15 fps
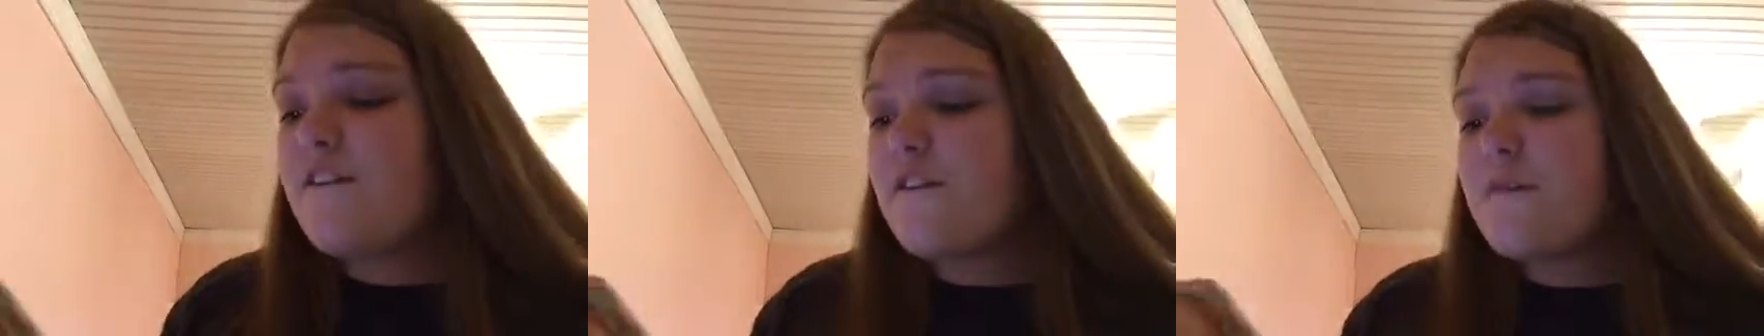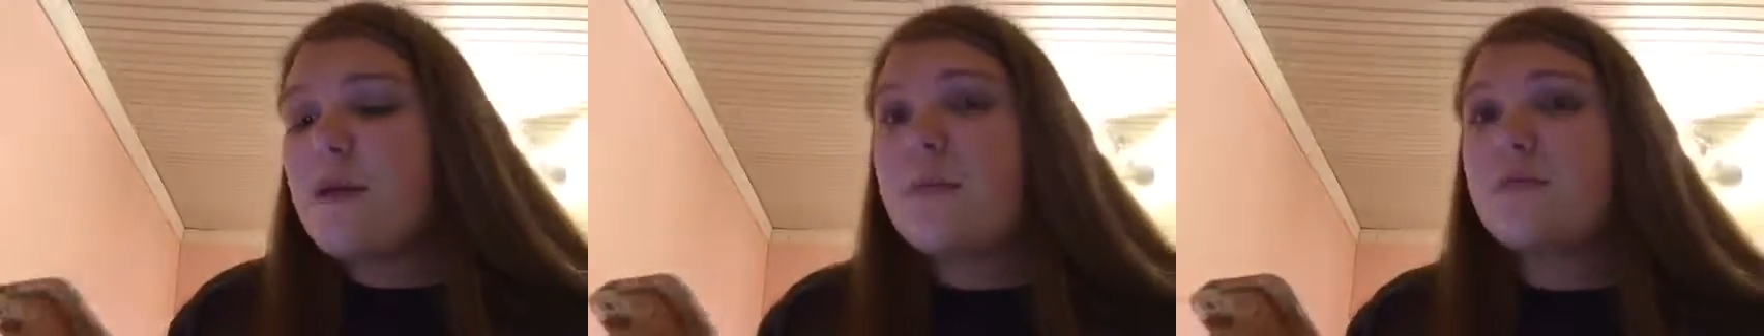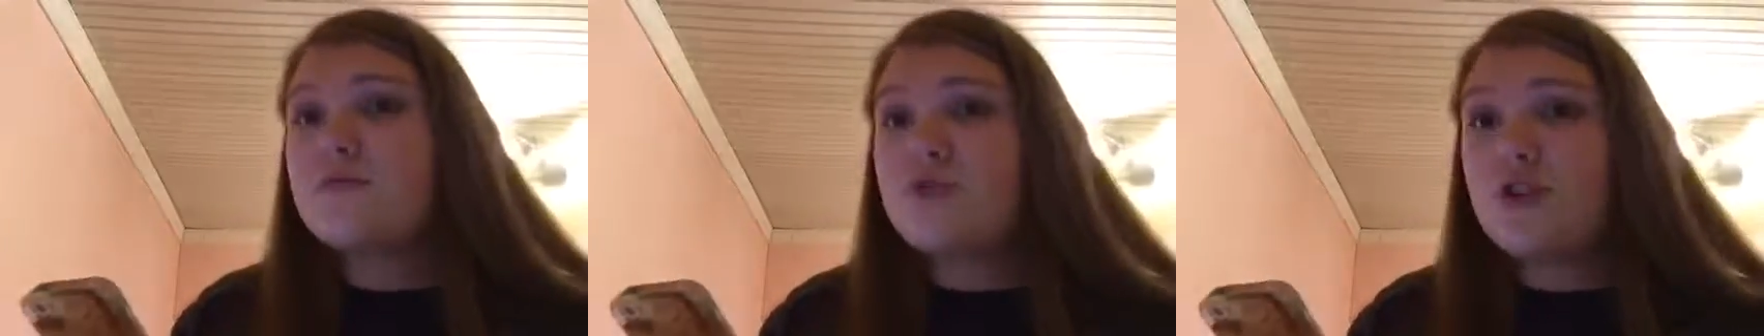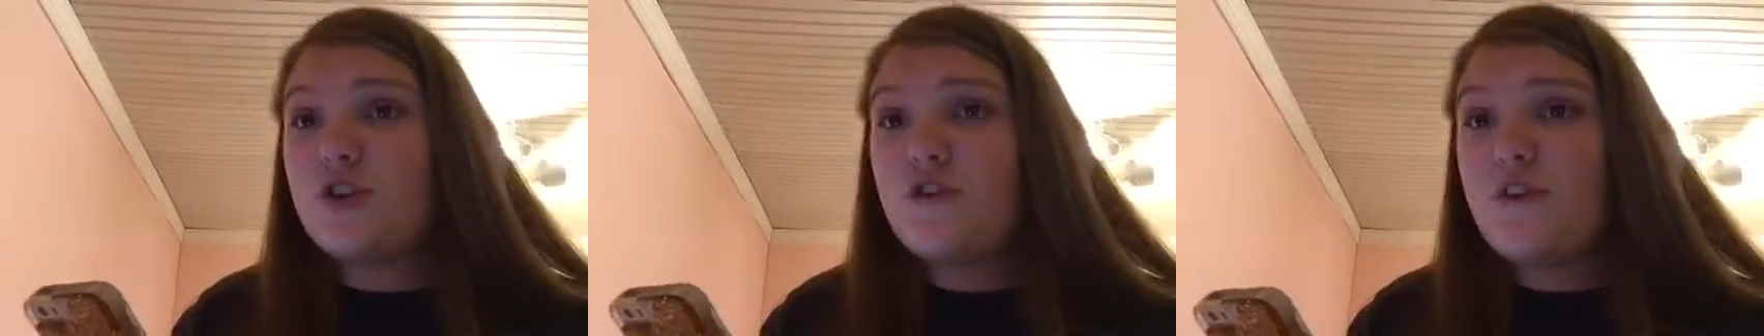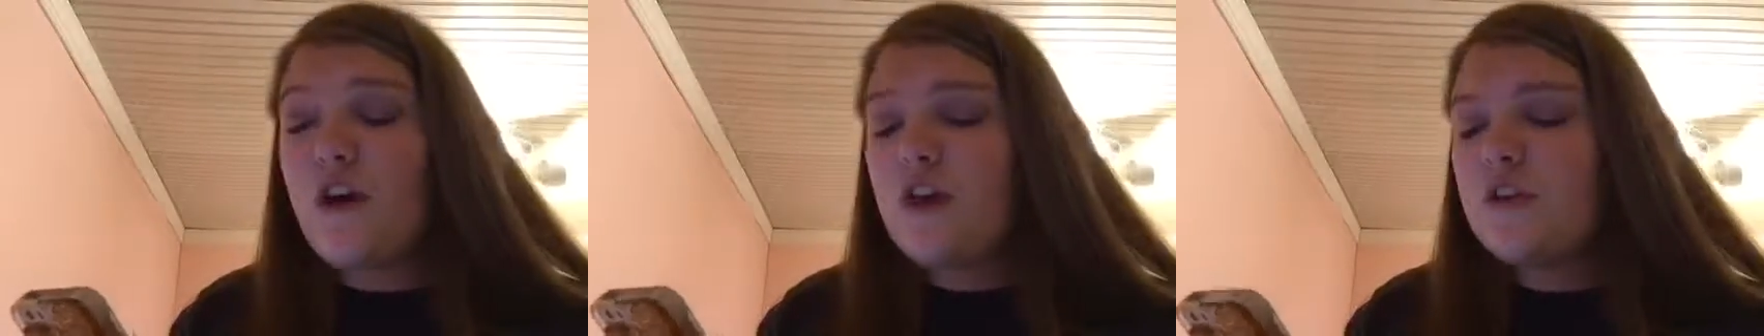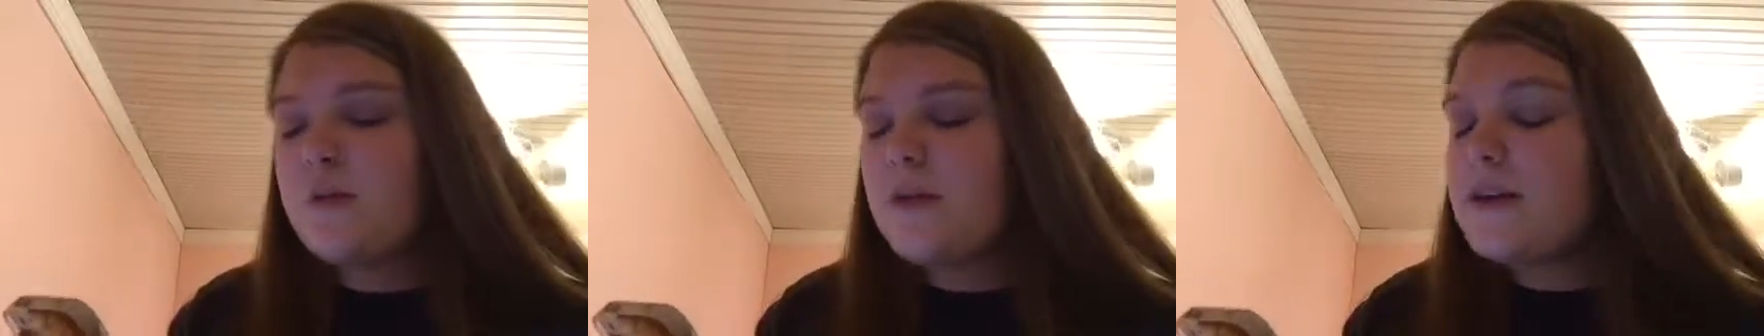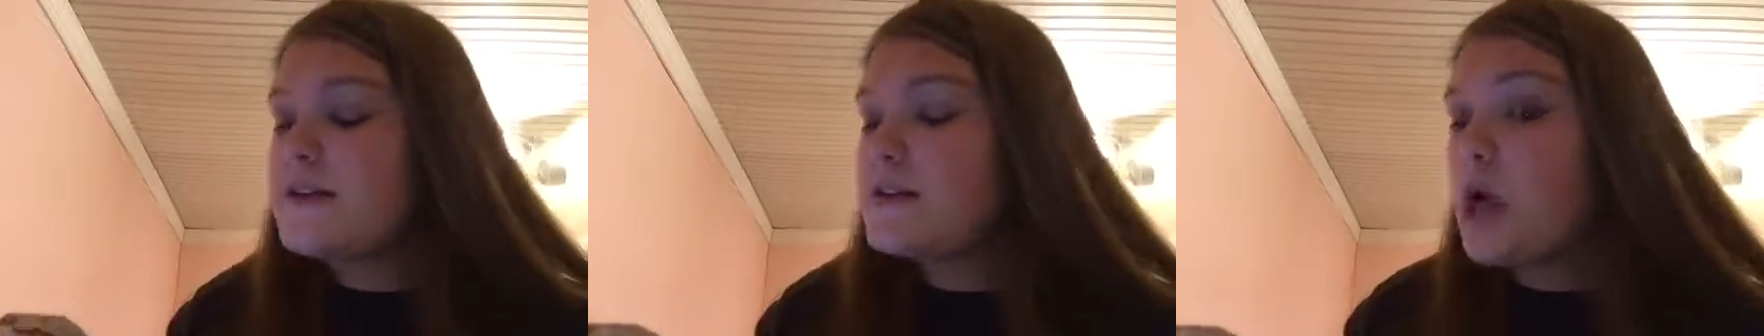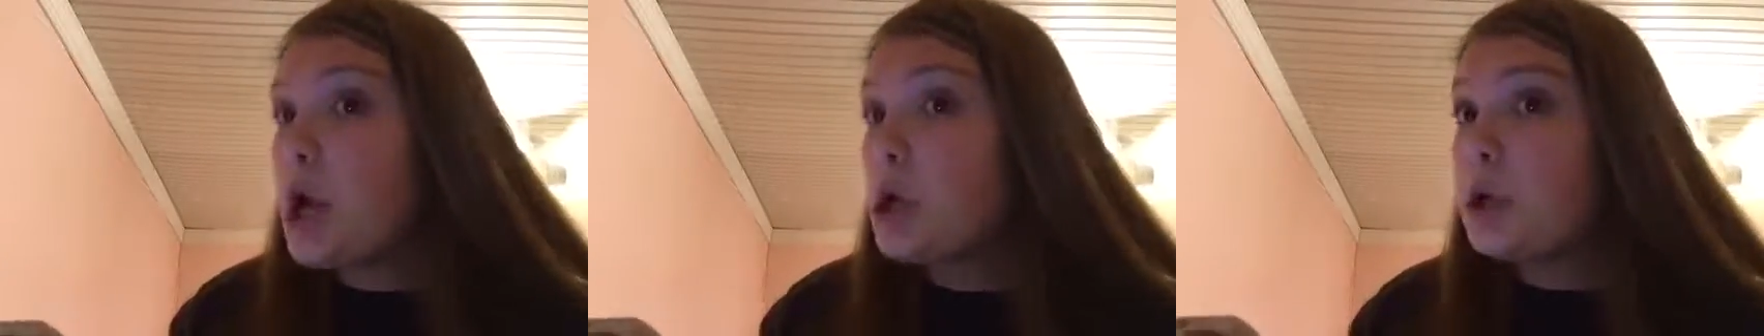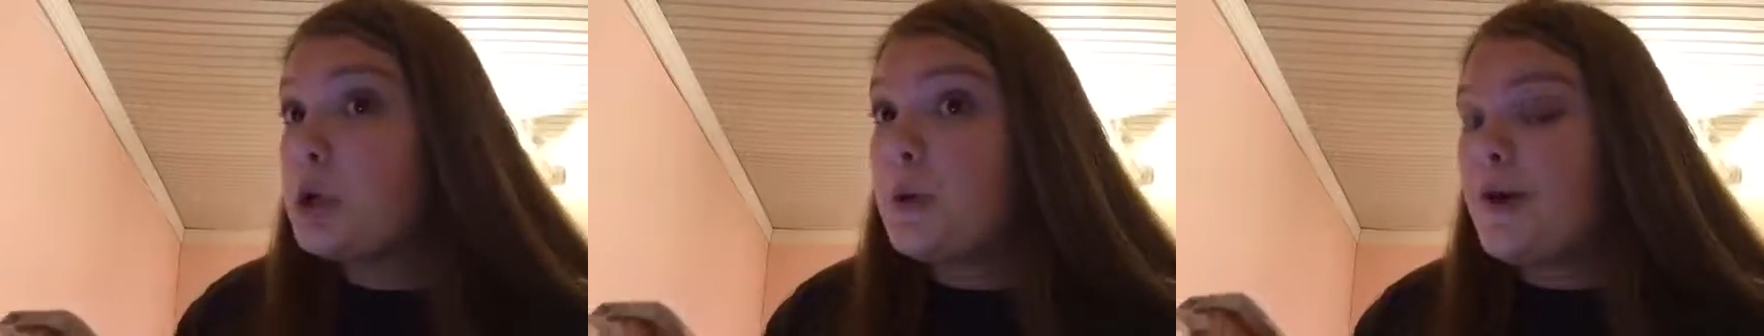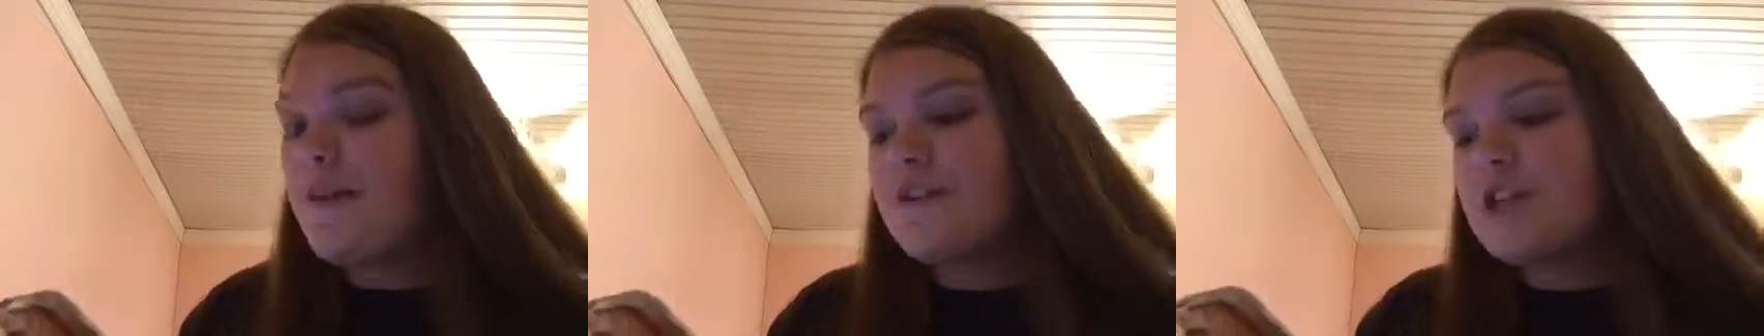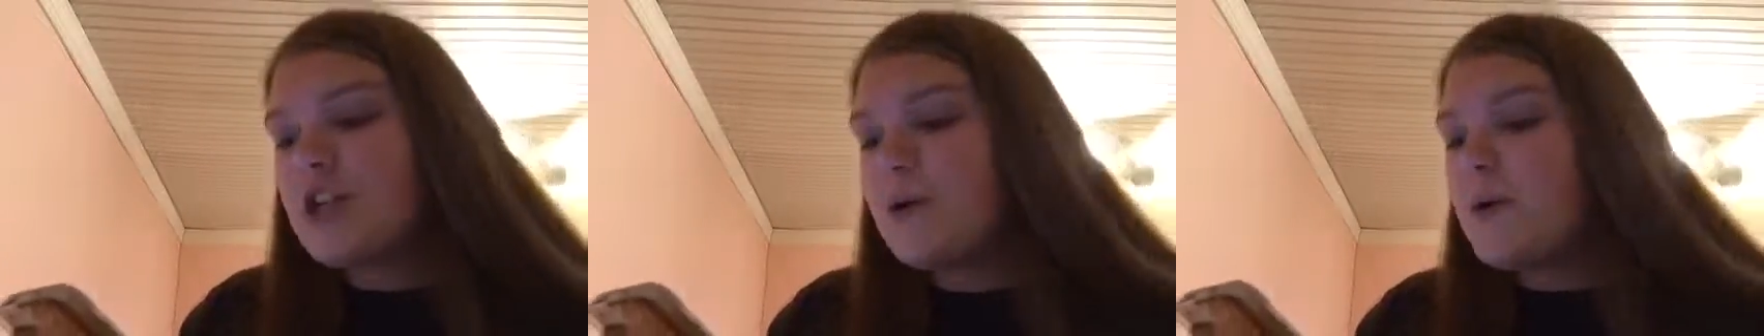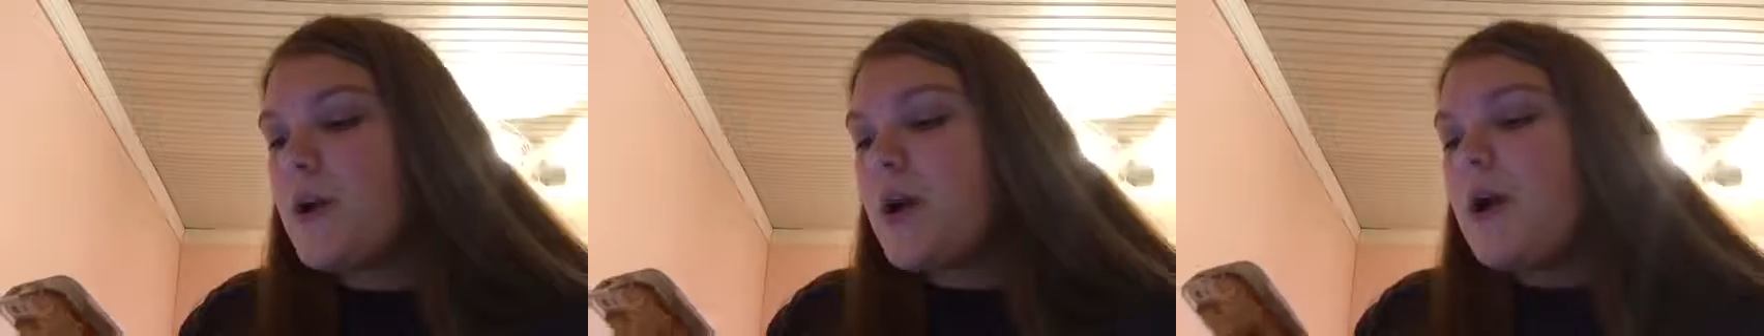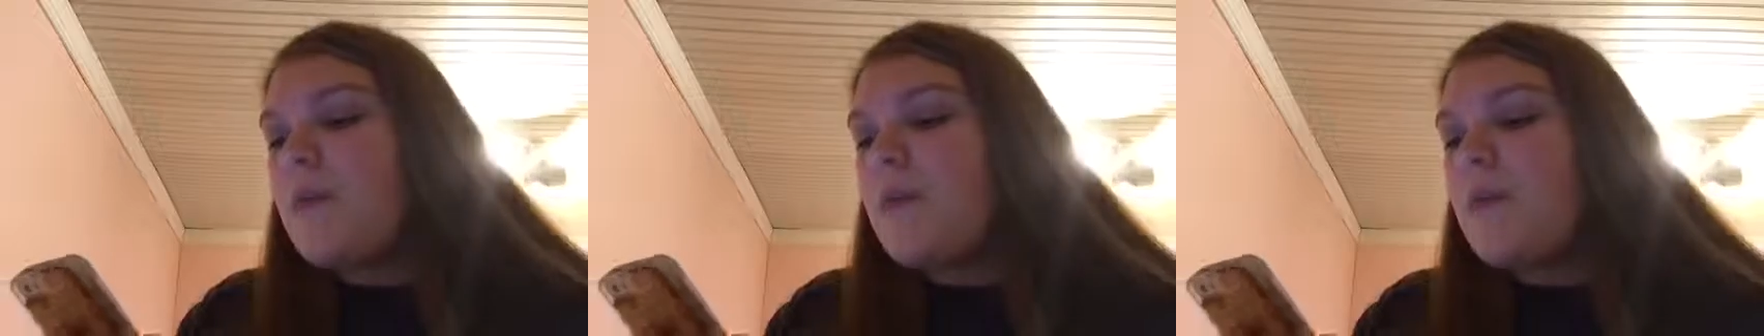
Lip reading: for people to follow me. So, you don't have to.